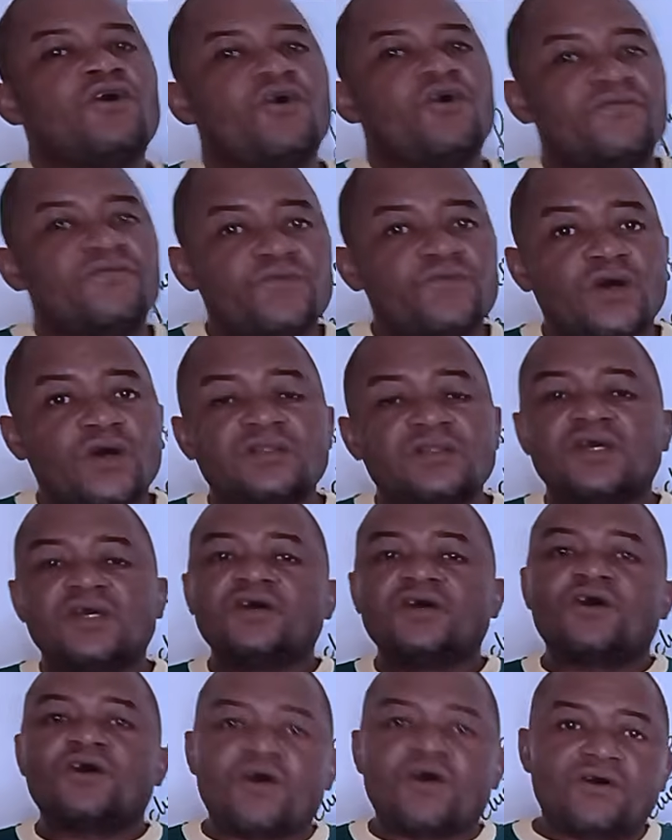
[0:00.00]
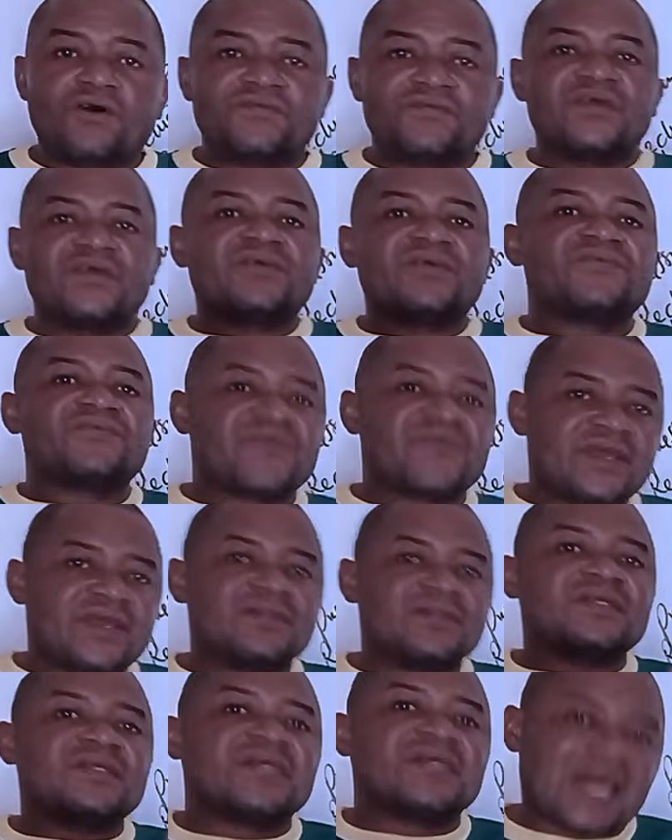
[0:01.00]
of what? Of
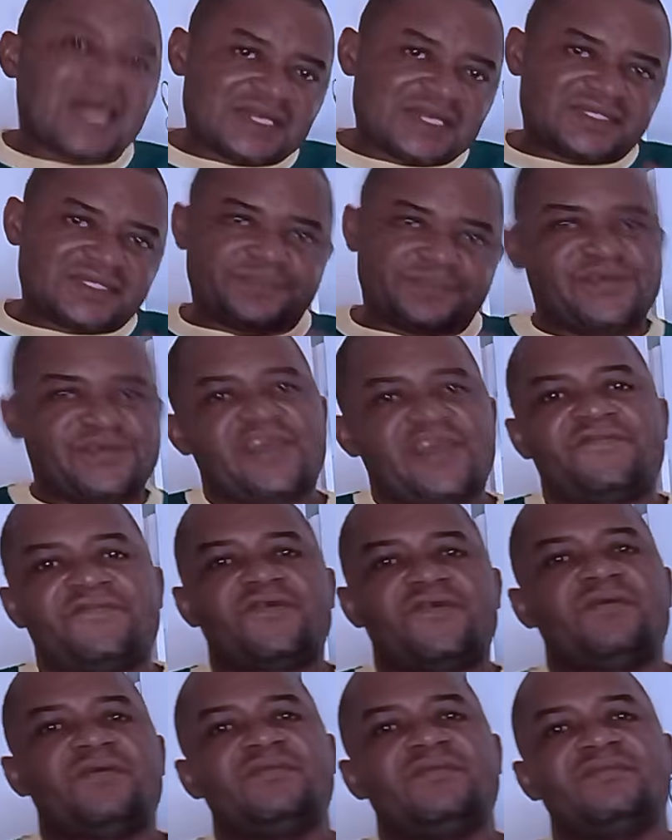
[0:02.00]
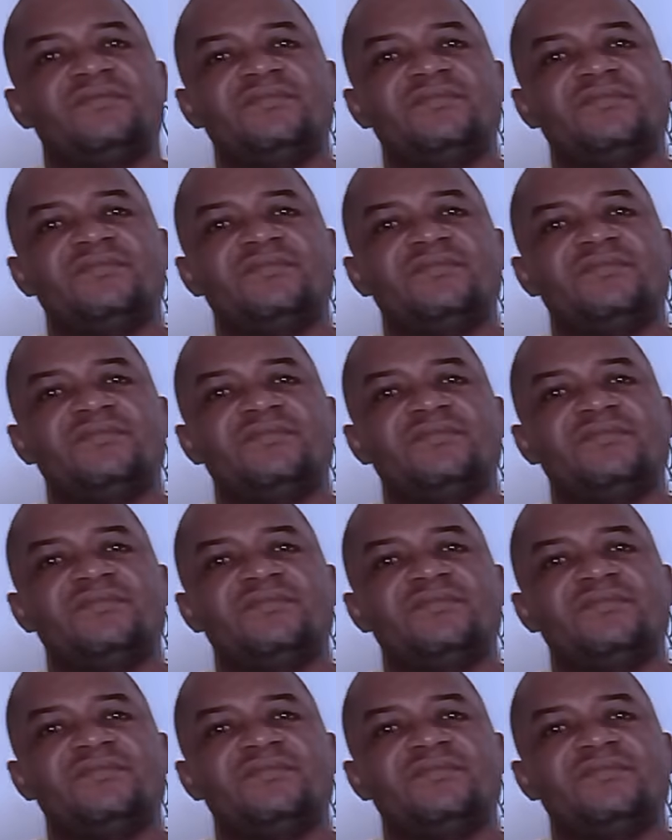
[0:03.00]
real gas behavior.